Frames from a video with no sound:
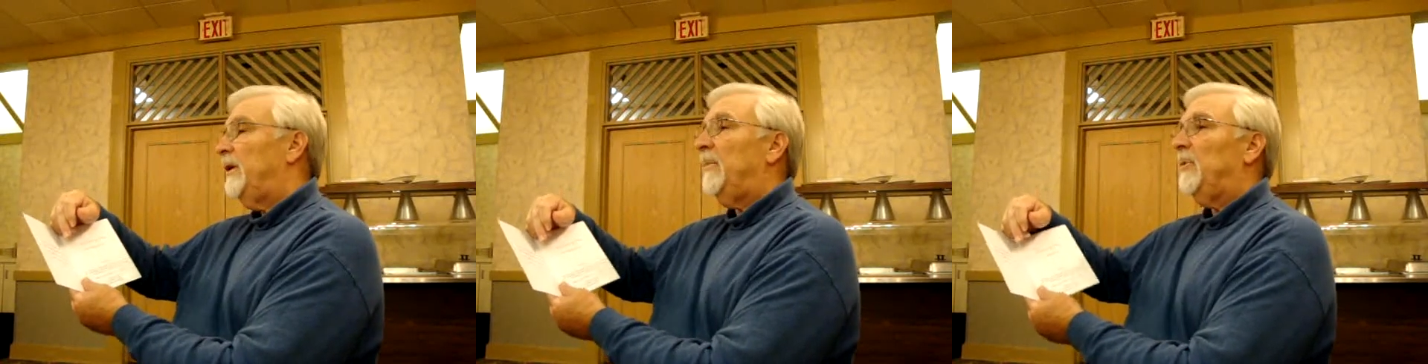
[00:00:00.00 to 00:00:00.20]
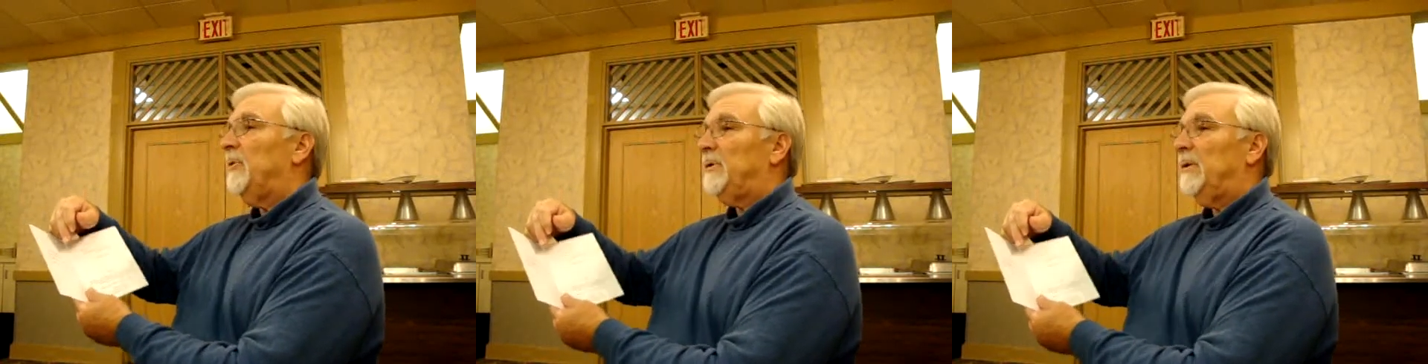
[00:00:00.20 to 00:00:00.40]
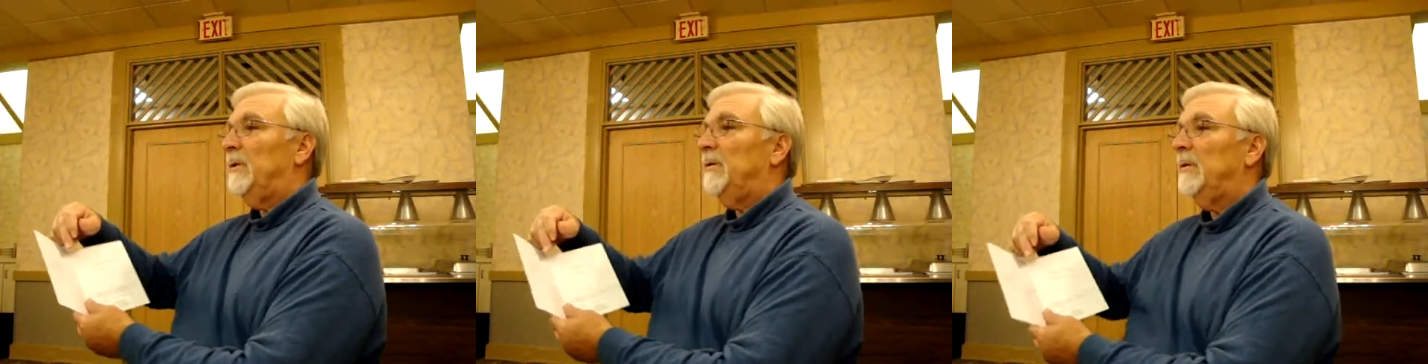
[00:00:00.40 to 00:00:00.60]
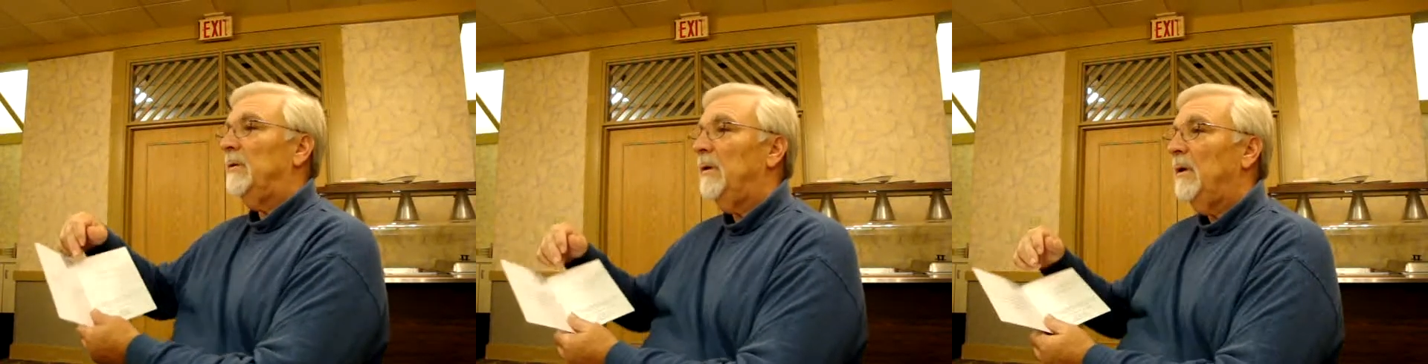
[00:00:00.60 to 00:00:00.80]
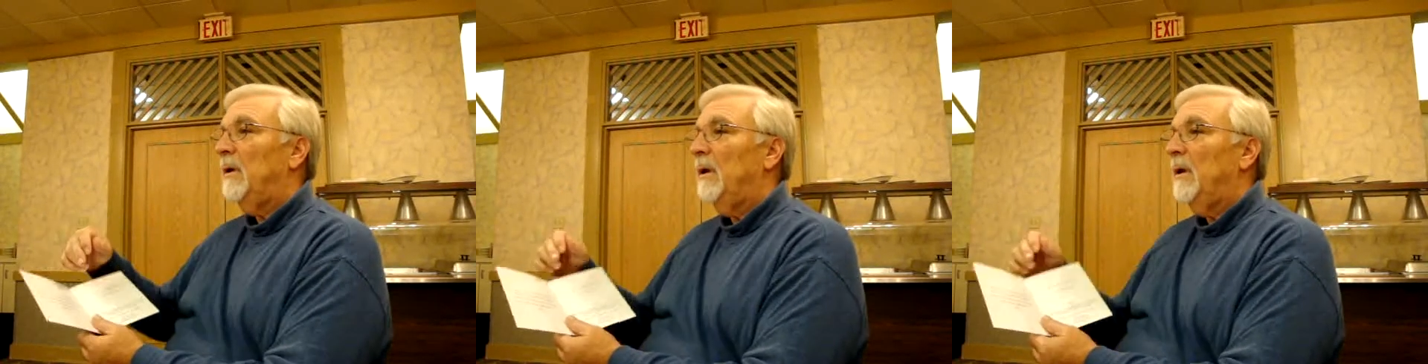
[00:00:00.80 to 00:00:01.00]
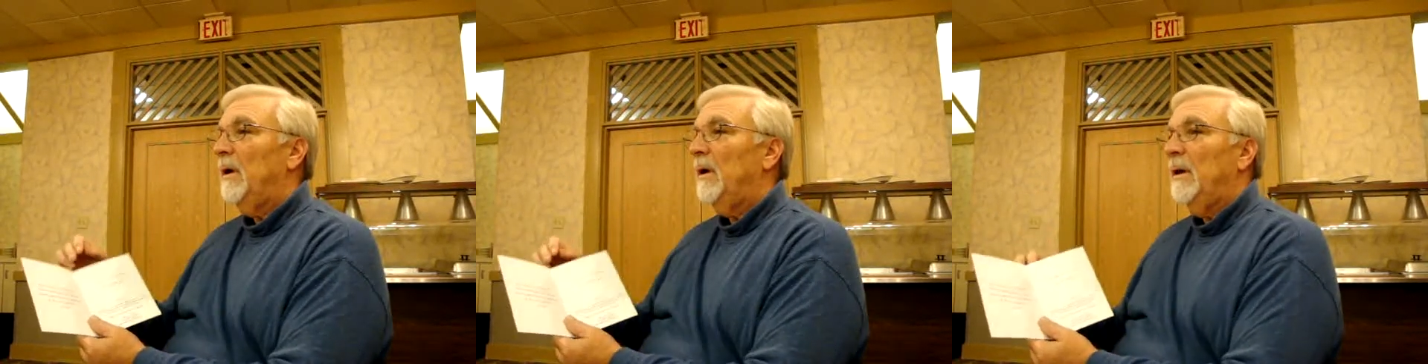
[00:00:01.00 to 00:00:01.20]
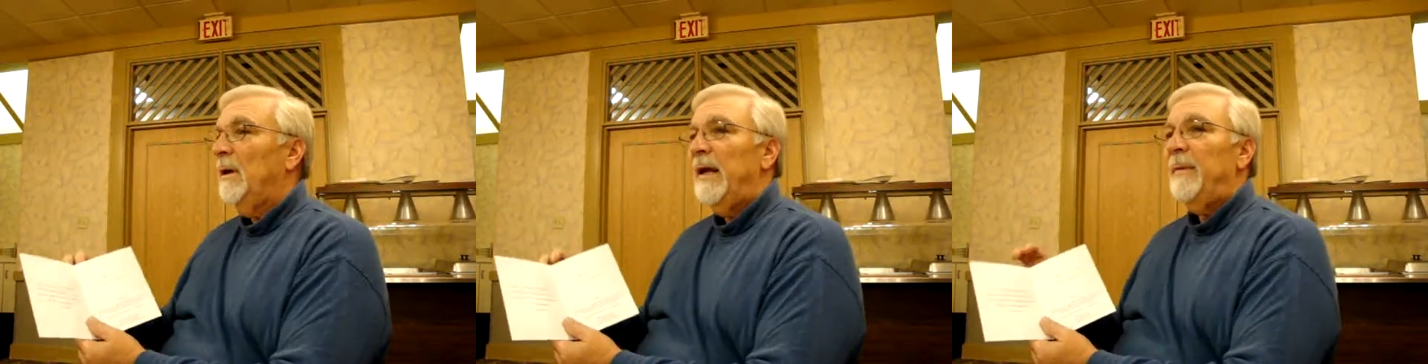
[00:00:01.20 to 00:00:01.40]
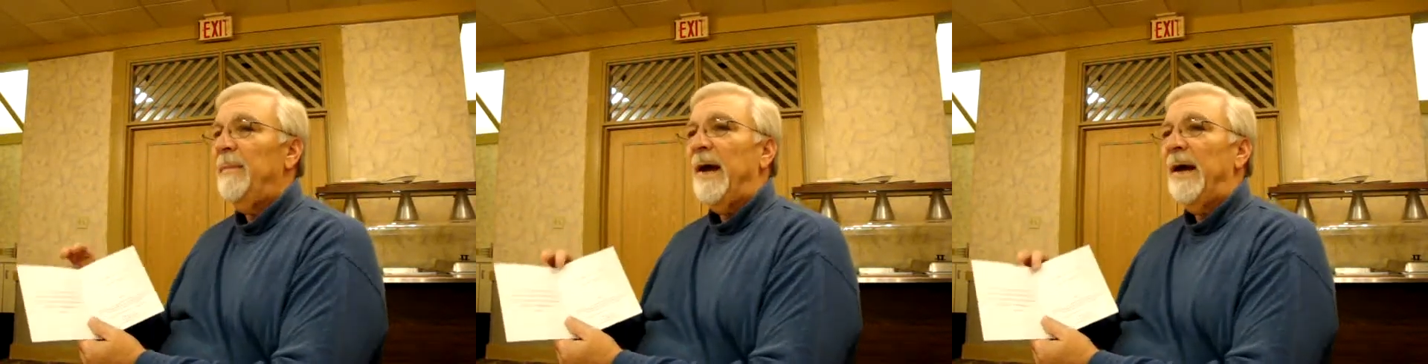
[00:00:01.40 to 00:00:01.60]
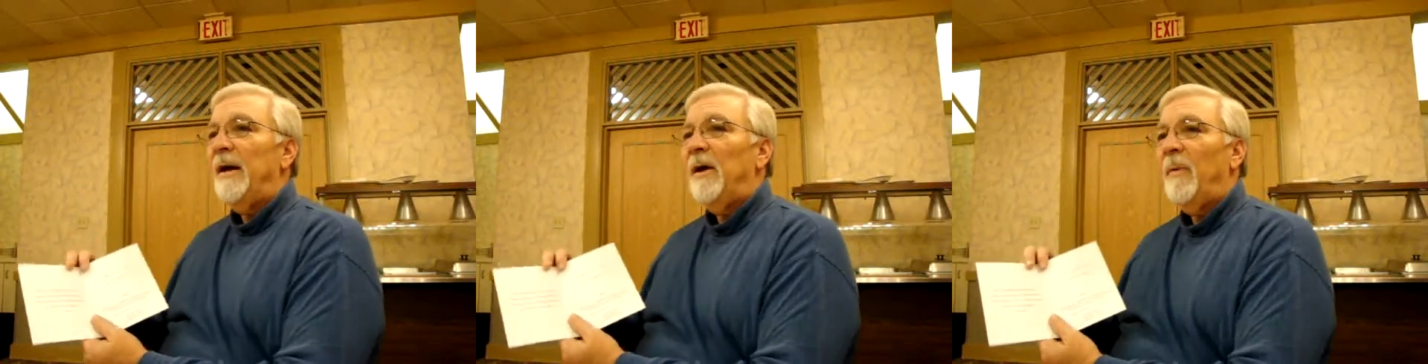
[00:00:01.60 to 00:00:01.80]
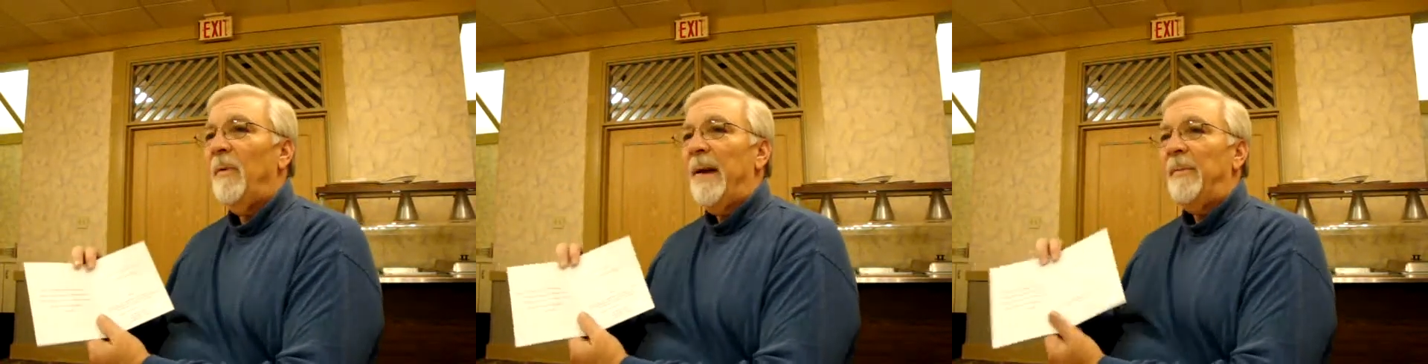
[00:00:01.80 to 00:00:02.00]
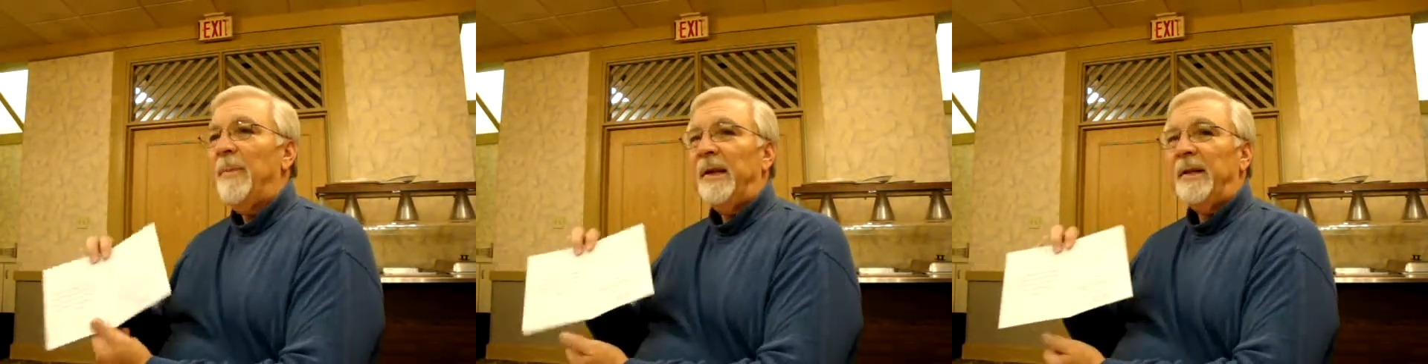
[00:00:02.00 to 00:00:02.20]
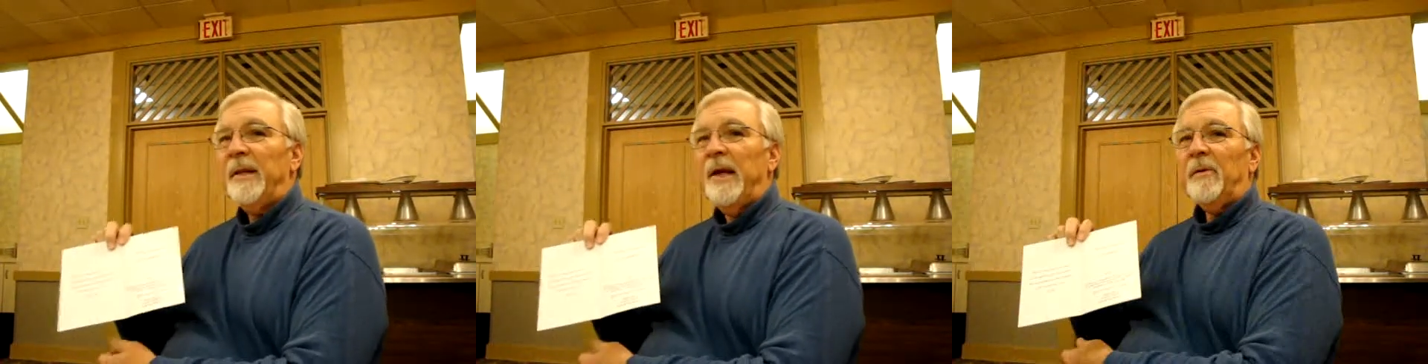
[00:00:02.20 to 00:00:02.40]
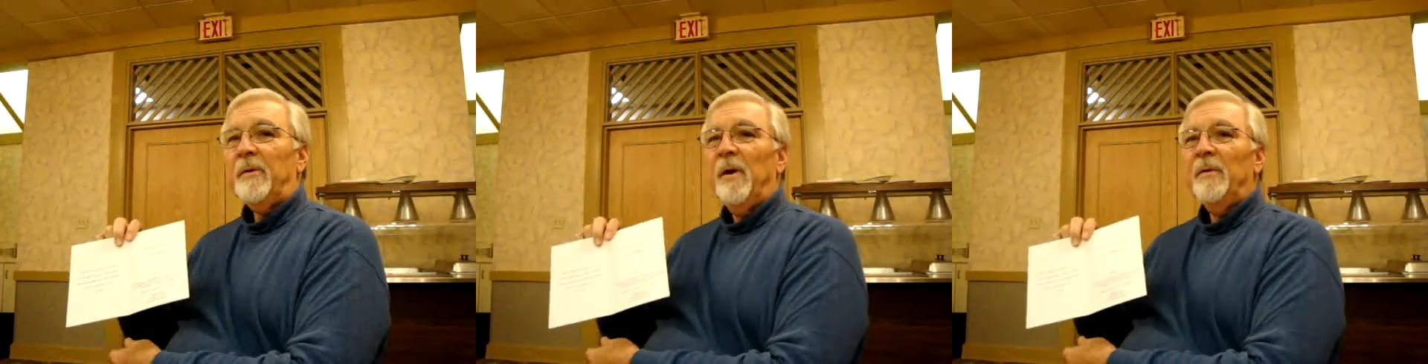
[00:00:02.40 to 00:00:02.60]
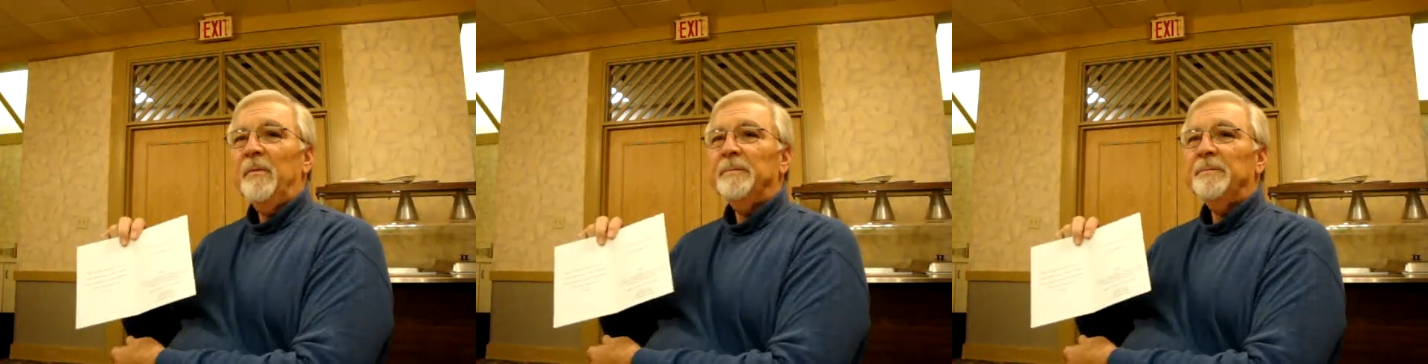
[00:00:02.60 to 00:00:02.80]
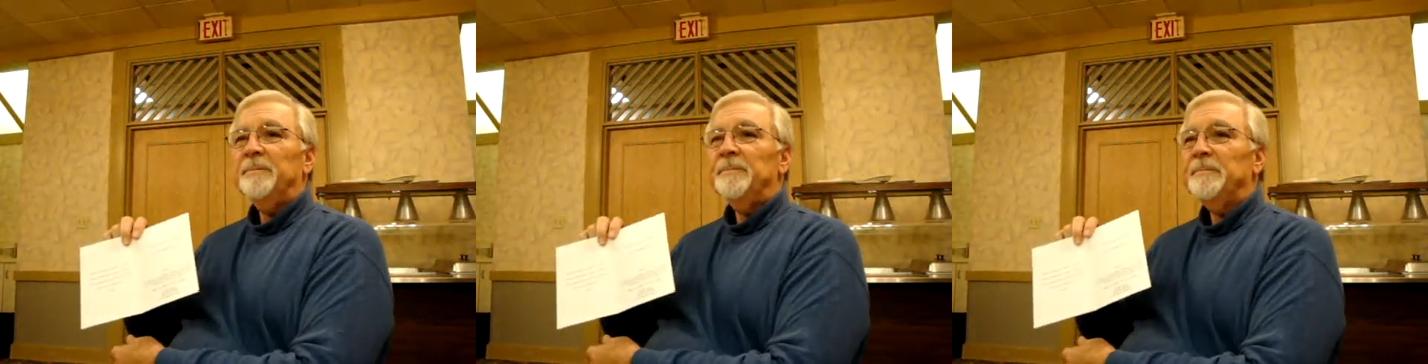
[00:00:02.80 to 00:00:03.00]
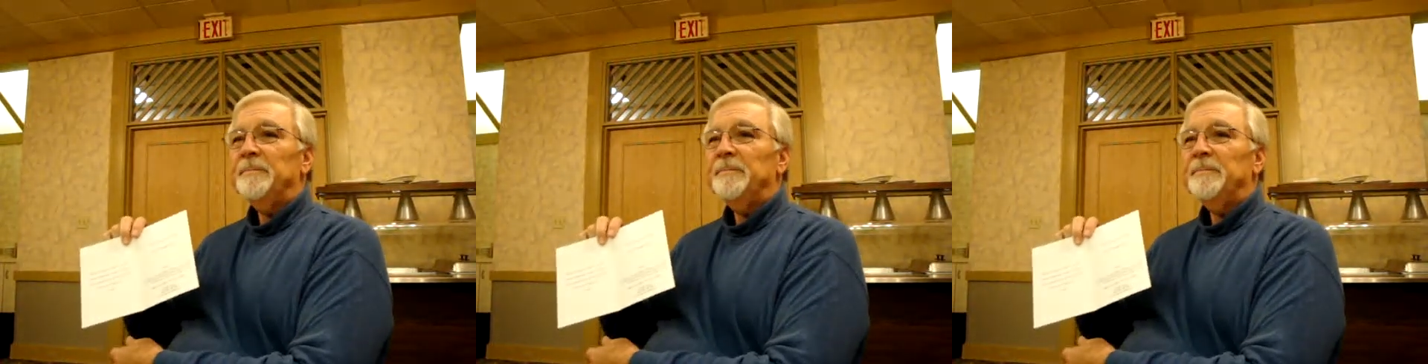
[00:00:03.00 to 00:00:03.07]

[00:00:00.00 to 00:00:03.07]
Emerson. Anybody know why I picked that quote?